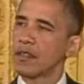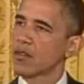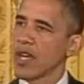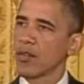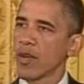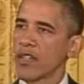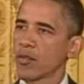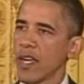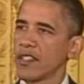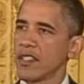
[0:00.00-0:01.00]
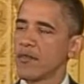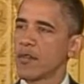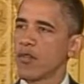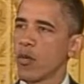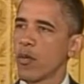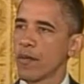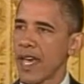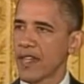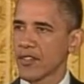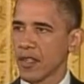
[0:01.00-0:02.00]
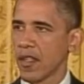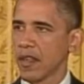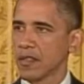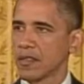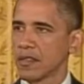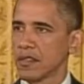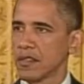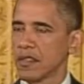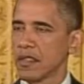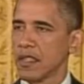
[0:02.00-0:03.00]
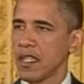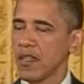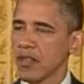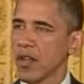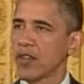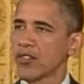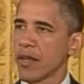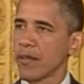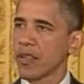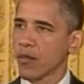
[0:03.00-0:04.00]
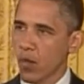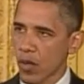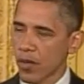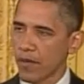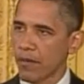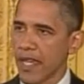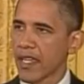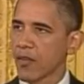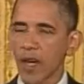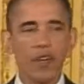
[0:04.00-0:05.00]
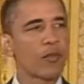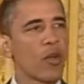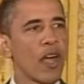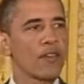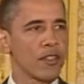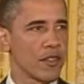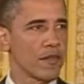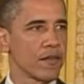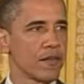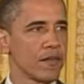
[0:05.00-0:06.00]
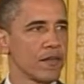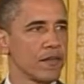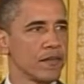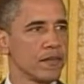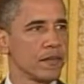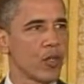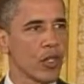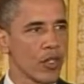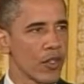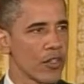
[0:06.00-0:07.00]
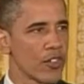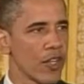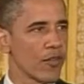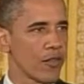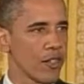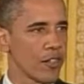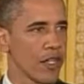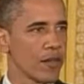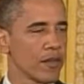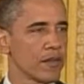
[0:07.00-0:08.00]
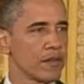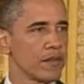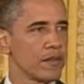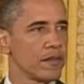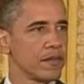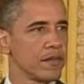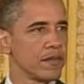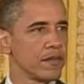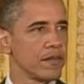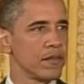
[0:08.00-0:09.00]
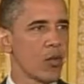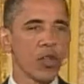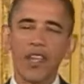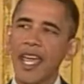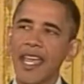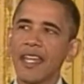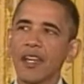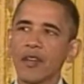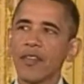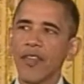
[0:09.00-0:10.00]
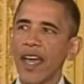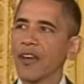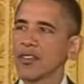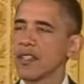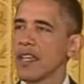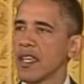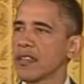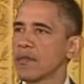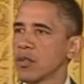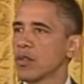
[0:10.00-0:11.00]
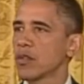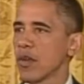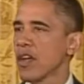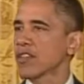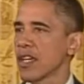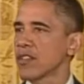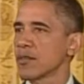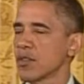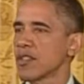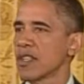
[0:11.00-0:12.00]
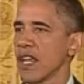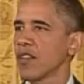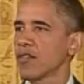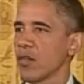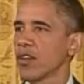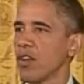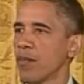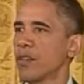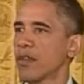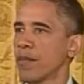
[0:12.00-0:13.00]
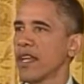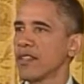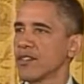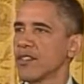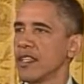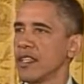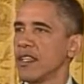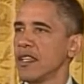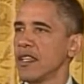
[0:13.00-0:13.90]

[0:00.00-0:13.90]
tried to raise rates even before we passed the law, even though some of them were making record profits. Earlier this year, for example, more than 800,000 Anthem Blue Cross customers in California opened their mail to see